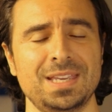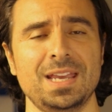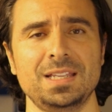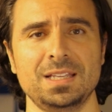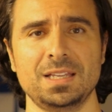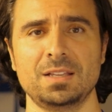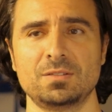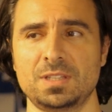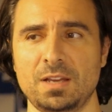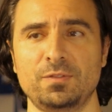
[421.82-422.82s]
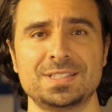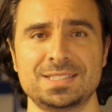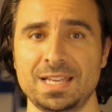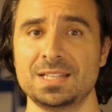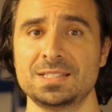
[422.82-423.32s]
McKennie definitely
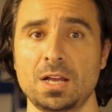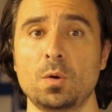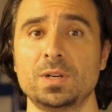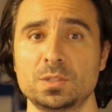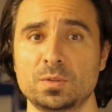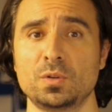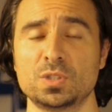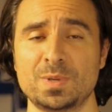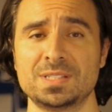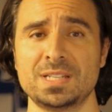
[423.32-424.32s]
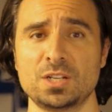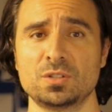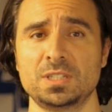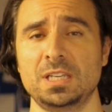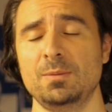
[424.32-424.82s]
stands out when he's with the U S men's
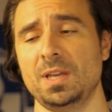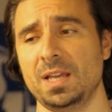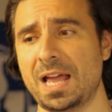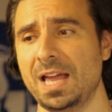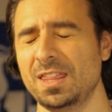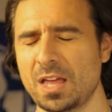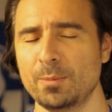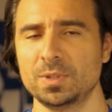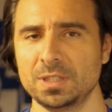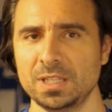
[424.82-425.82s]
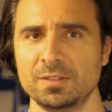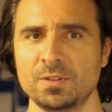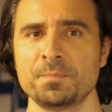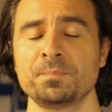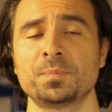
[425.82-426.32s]
national team. And I, I
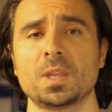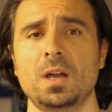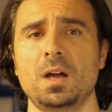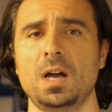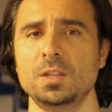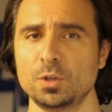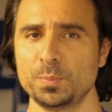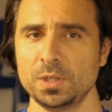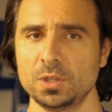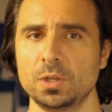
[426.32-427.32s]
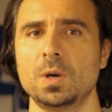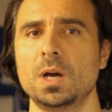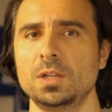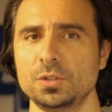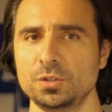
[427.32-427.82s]
believe uh, under Pirlo,
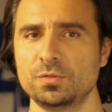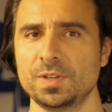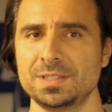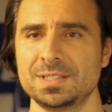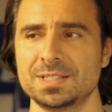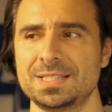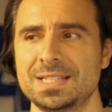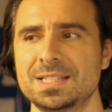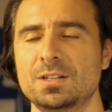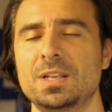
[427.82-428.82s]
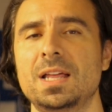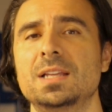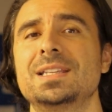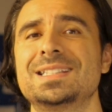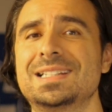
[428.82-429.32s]
under Juventus, he's gonna
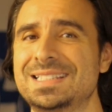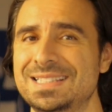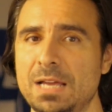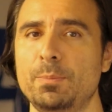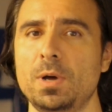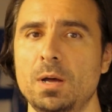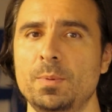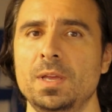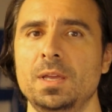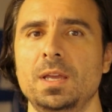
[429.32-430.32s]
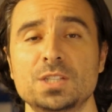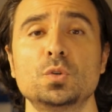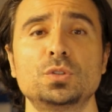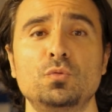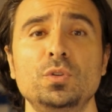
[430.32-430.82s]
he's gonna step up. He's
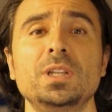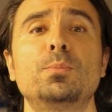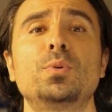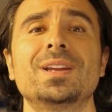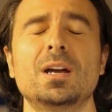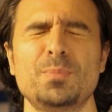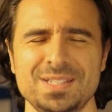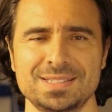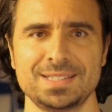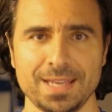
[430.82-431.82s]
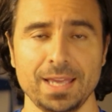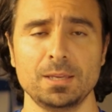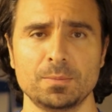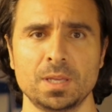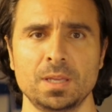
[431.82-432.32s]
going to really bring up his
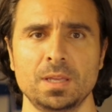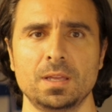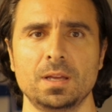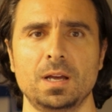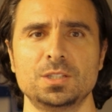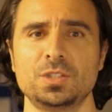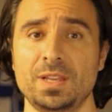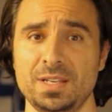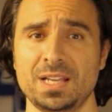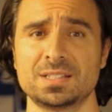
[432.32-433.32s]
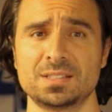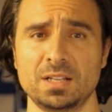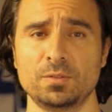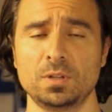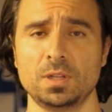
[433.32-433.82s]
game Uh, to the next
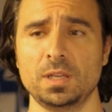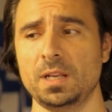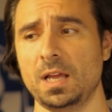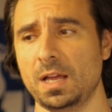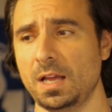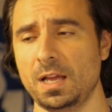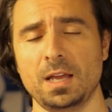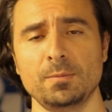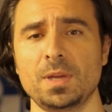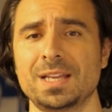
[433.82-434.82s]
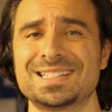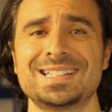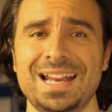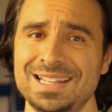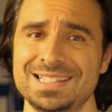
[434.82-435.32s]
level, and I, I, I'm
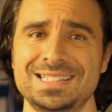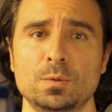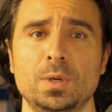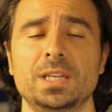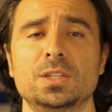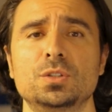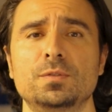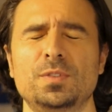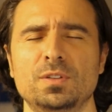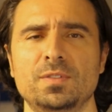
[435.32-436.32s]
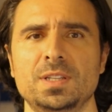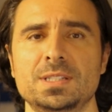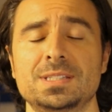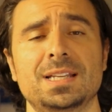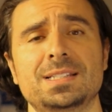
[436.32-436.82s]
excited to see what he can do for
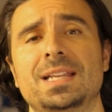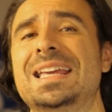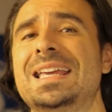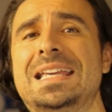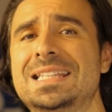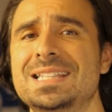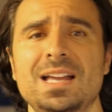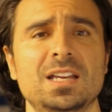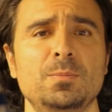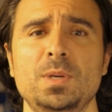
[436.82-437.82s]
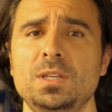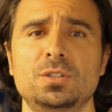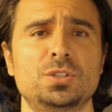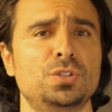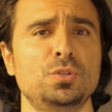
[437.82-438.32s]
Juventus. Like I said, he's not going to be
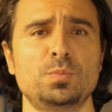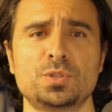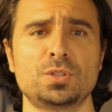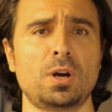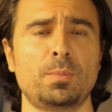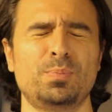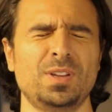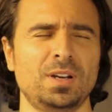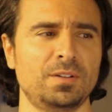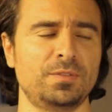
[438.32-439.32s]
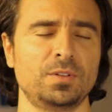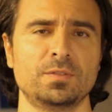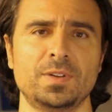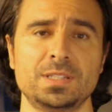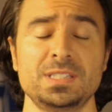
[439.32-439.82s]
your superstar player for
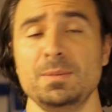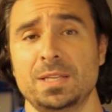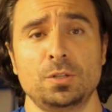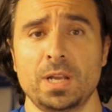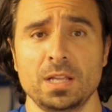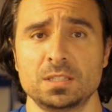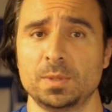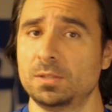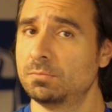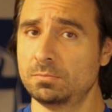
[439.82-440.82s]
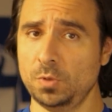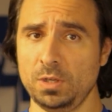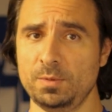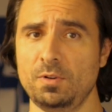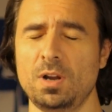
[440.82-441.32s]
Juventus. He may turn out to be, don't
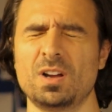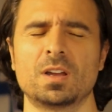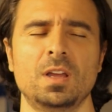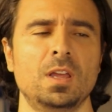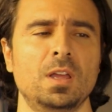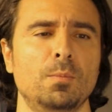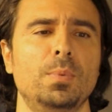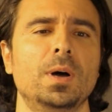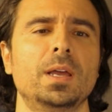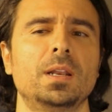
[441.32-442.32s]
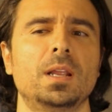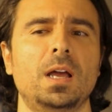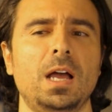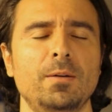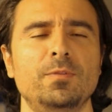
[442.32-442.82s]
get me wrong, but
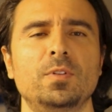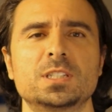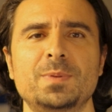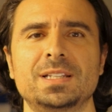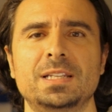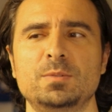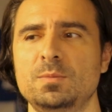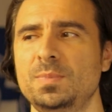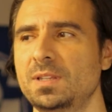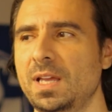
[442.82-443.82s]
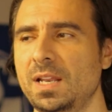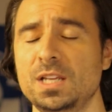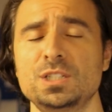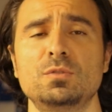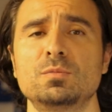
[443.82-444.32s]
I'm fully expecting him to be that
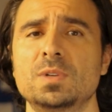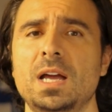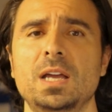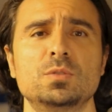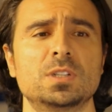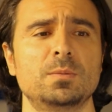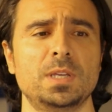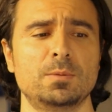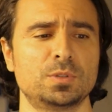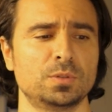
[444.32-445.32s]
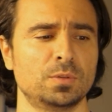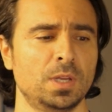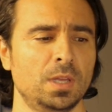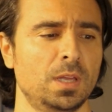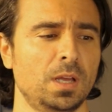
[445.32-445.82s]
engine room guy who's going to be able to
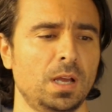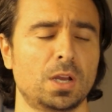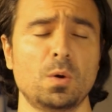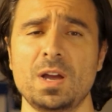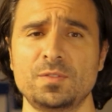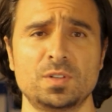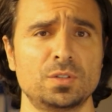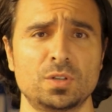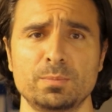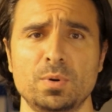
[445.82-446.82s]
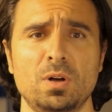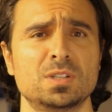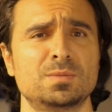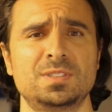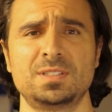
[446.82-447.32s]
uh, go after the dirty
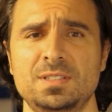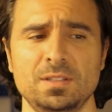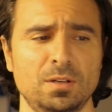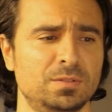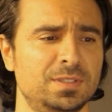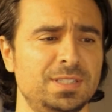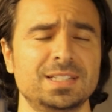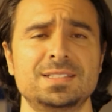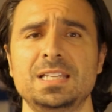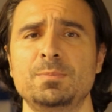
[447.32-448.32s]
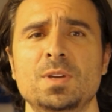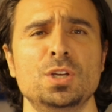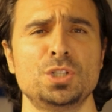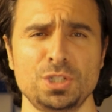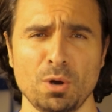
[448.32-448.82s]
balls, you know, dig deep,
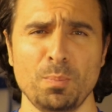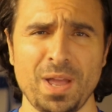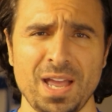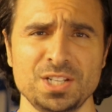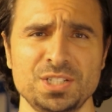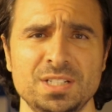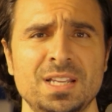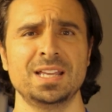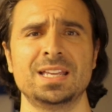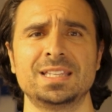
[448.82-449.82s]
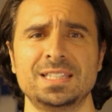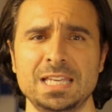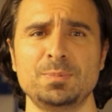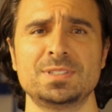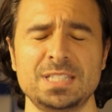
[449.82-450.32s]
show passion,
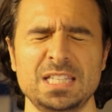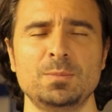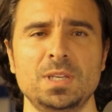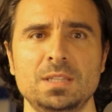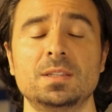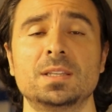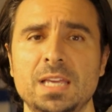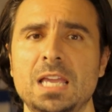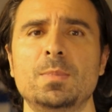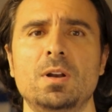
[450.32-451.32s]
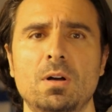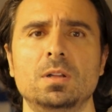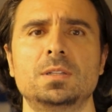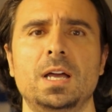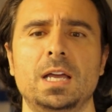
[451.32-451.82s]
keep the team in the game at
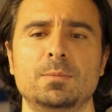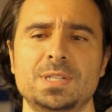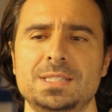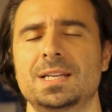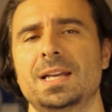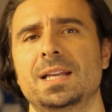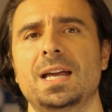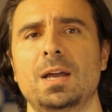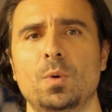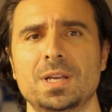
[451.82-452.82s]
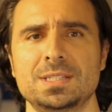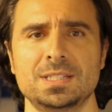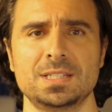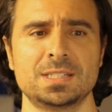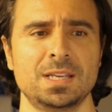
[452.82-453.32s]
all times. That's the kind of guy Wes
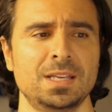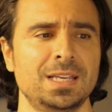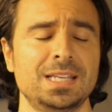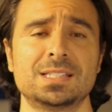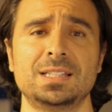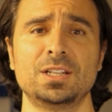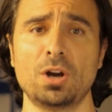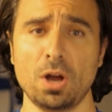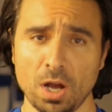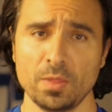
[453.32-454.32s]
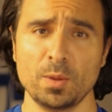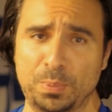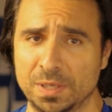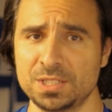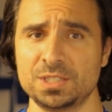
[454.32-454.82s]
is. He's a leader on the
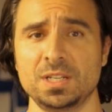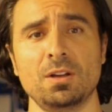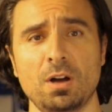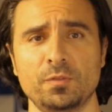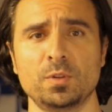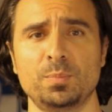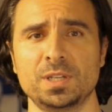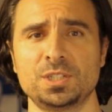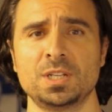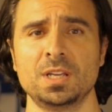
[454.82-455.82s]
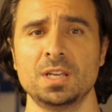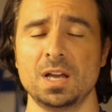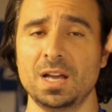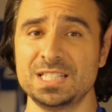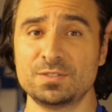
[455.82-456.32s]
pitch and off the pitch.
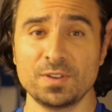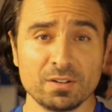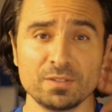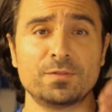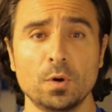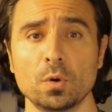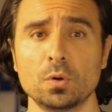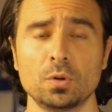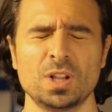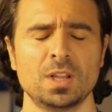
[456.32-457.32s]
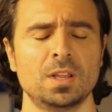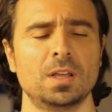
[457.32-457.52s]
Uh, he's very vocal.